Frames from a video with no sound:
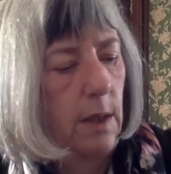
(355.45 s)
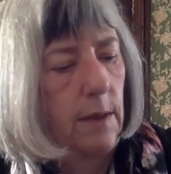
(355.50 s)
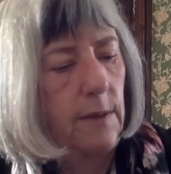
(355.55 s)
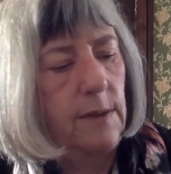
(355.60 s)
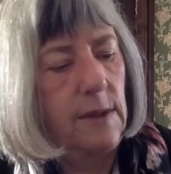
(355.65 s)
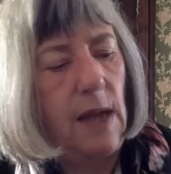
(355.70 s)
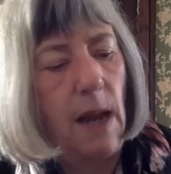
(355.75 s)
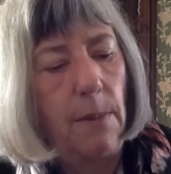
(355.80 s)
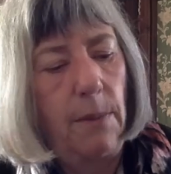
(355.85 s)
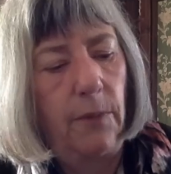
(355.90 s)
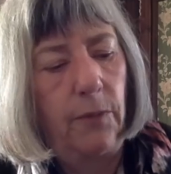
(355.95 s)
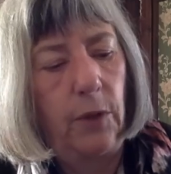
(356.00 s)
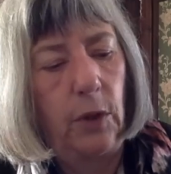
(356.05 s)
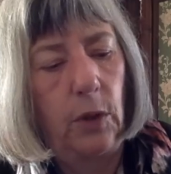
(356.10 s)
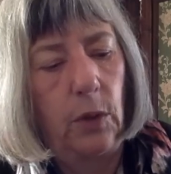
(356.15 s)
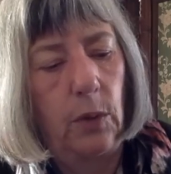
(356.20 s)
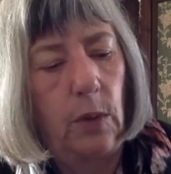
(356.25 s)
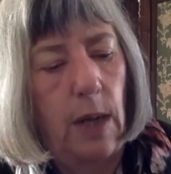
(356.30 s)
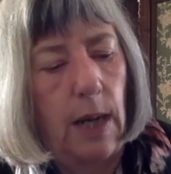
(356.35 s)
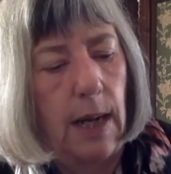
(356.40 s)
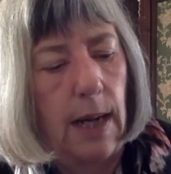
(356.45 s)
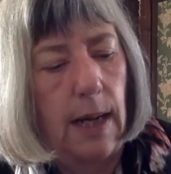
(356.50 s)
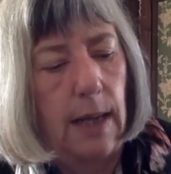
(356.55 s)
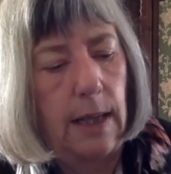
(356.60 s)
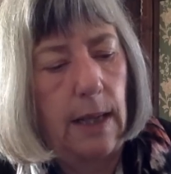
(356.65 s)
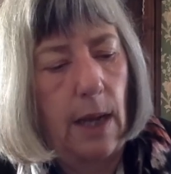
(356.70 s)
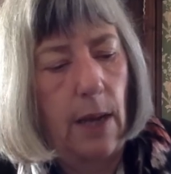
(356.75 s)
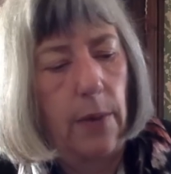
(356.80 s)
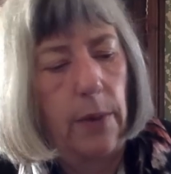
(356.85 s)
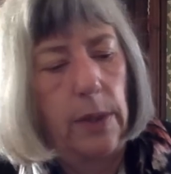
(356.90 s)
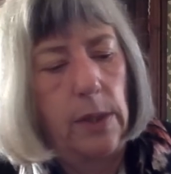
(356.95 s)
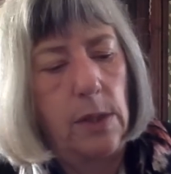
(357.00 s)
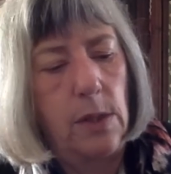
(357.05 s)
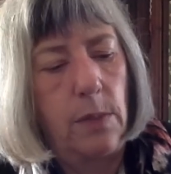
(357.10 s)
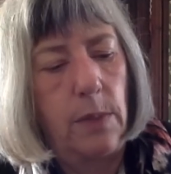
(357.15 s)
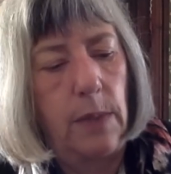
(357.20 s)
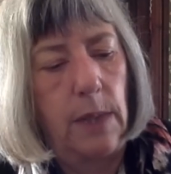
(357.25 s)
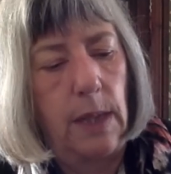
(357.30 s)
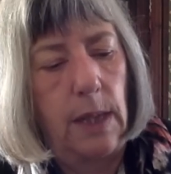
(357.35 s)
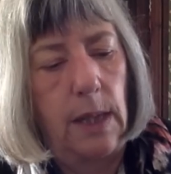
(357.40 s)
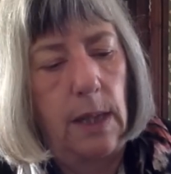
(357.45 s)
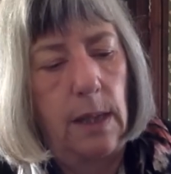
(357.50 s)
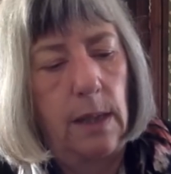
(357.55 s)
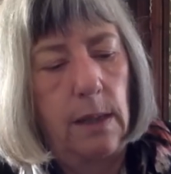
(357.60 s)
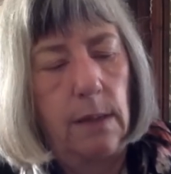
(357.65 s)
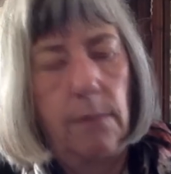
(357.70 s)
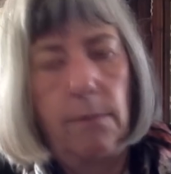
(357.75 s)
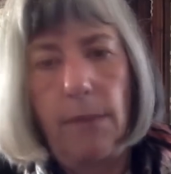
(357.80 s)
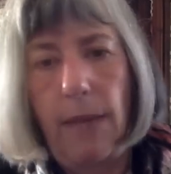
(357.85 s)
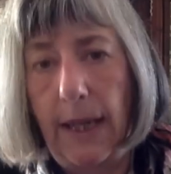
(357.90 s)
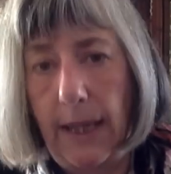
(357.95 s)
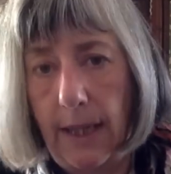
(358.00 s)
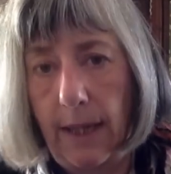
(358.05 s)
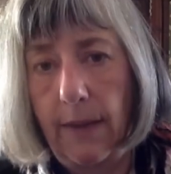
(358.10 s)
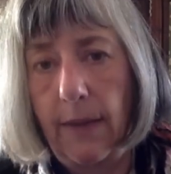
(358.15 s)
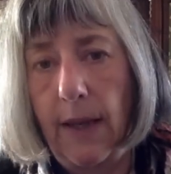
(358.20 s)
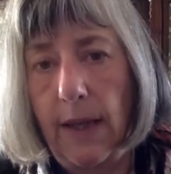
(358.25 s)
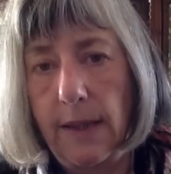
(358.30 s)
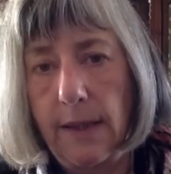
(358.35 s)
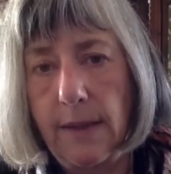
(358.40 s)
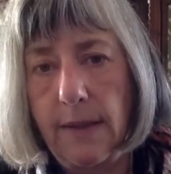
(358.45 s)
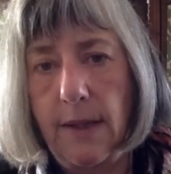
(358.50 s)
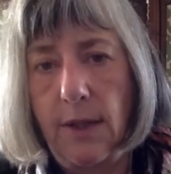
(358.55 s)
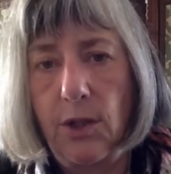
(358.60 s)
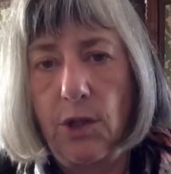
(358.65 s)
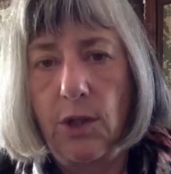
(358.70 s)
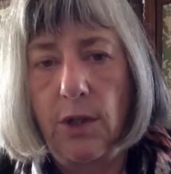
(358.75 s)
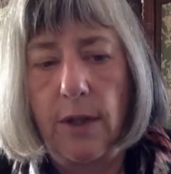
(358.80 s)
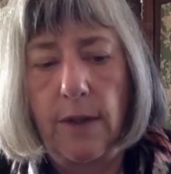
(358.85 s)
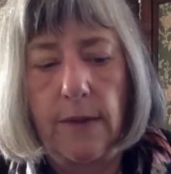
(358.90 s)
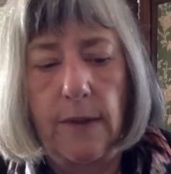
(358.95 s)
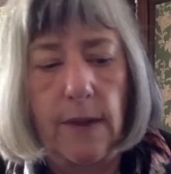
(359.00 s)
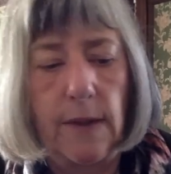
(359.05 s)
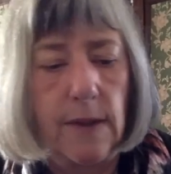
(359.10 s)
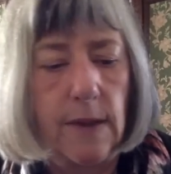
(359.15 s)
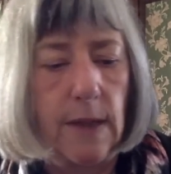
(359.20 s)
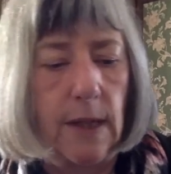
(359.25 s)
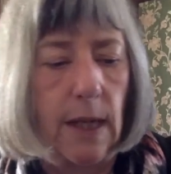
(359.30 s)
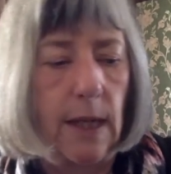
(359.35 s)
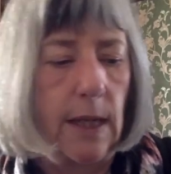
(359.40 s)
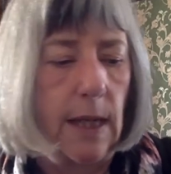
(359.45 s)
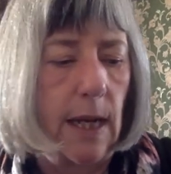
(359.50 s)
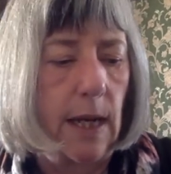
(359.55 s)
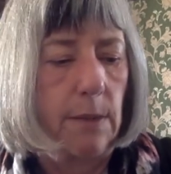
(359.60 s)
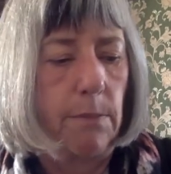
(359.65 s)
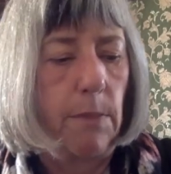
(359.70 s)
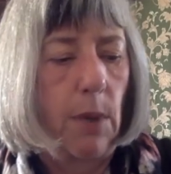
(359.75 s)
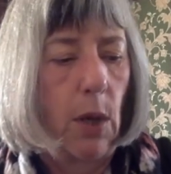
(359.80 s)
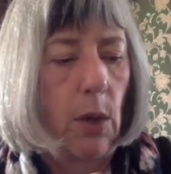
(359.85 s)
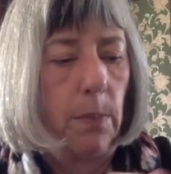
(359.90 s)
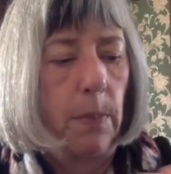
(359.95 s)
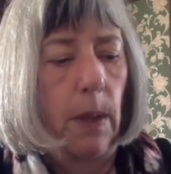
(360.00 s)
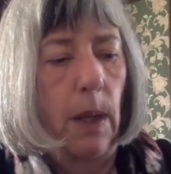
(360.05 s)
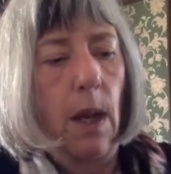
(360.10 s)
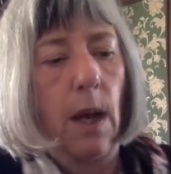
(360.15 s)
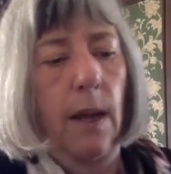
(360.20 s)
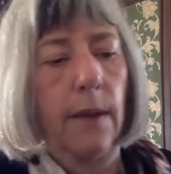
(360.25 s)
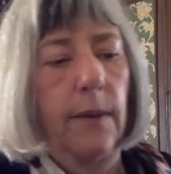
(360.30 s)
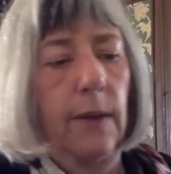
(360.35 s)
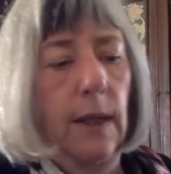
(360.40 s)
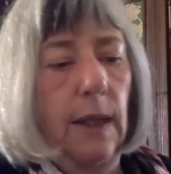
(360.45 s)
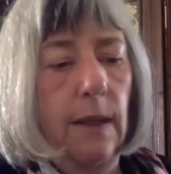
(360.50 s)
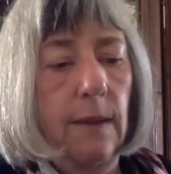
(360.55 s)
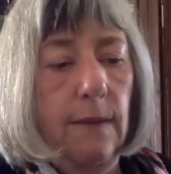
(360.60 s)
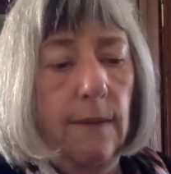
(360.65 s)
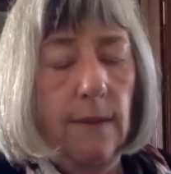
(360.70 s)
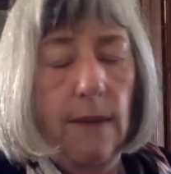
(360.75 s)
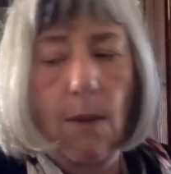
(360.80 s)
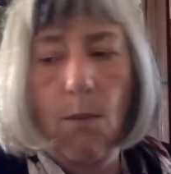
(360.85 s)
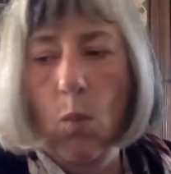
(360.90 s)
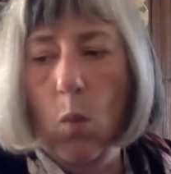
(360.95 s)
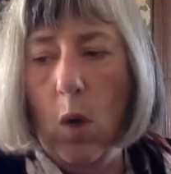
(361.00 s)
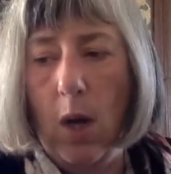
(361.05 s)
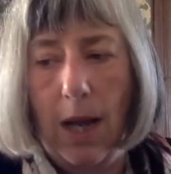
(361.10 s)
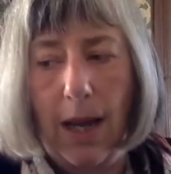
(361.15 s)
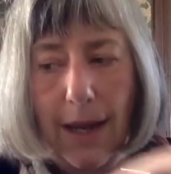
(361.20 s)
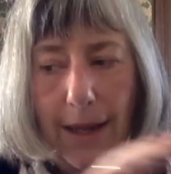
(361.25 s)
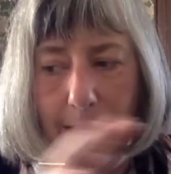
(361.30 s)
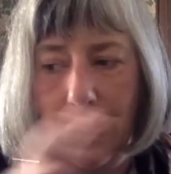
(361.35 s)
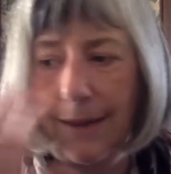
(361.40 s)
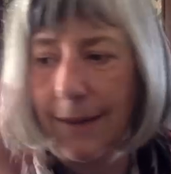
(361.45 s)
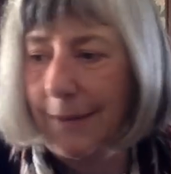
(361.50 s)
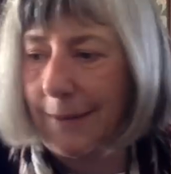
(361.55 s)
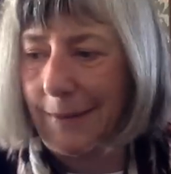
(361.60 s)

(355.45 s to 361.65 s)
Some of you are going to be making that decision, as I said, and mobilizing in some way